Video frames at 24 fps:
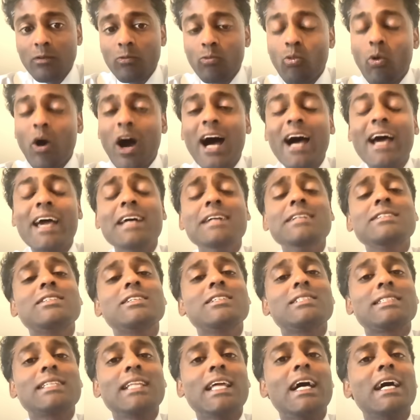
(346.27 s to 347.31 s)
Why is
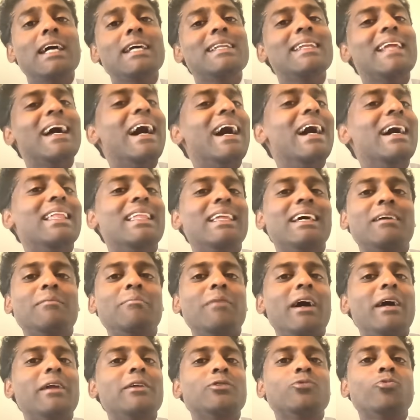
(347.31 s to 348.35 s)
this line not like
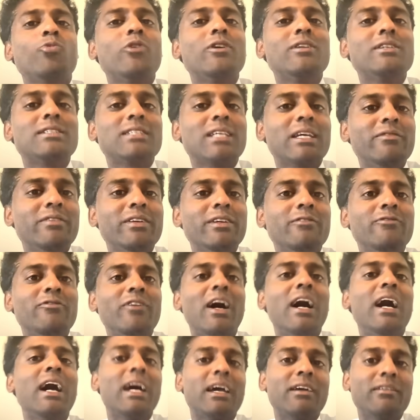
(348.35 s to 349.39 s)
minus
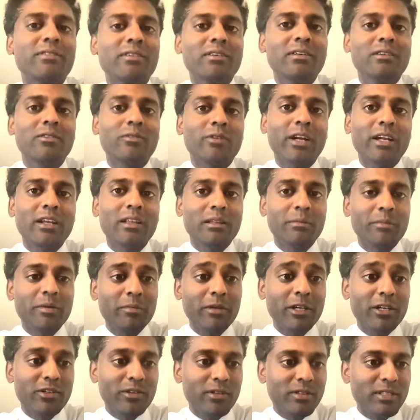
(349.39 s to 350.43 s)
175, right? Let me
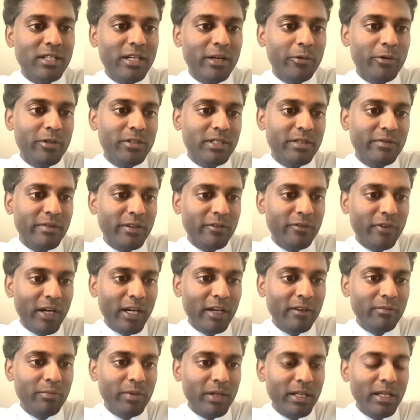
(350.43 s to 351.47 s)
make sure it's not
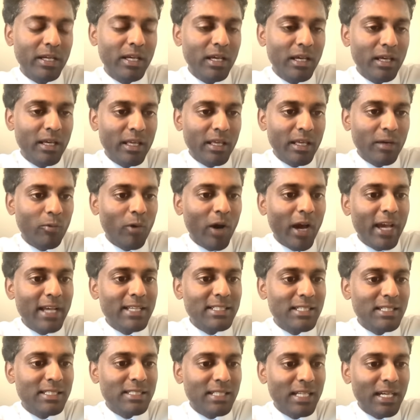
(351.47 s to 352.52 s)
175, but why
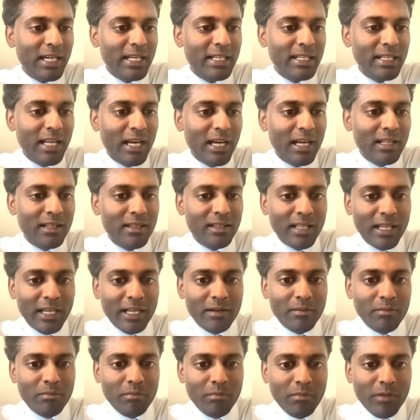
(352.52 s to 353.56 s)
is this 9 not
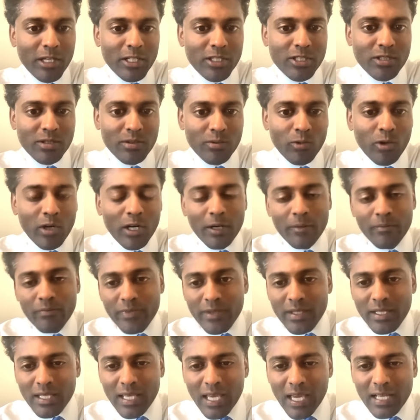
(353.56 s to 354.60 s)
like much? Well,
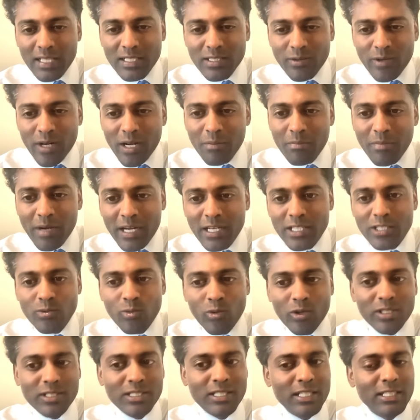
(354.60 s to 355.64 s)
yeah, it's around minus
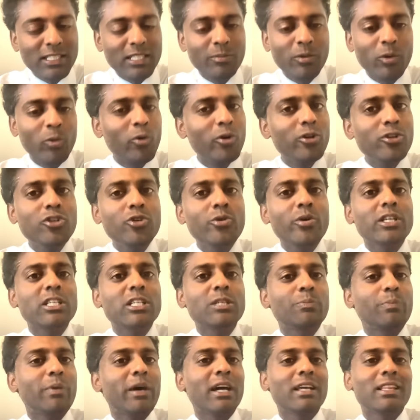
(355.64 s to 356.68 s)
160, but wouldn't you
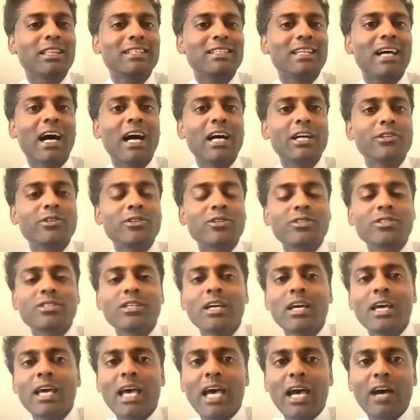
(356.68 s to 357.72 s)
expect the Dodgers,
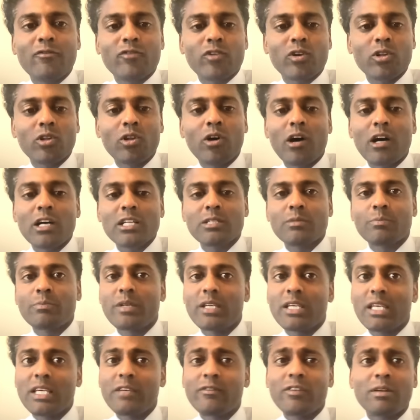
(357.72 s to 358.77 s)
after a loss,
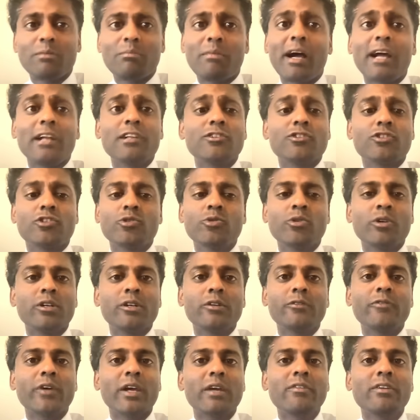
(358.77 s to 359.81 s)
being even a minus 200
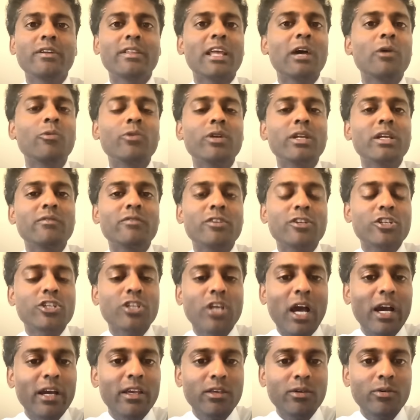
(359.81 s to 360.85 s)
favorite? That wouldn't even
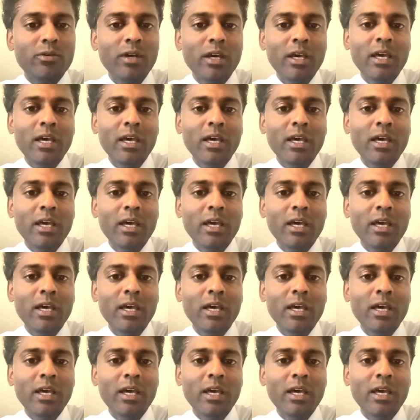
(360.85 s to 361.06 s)
shock you,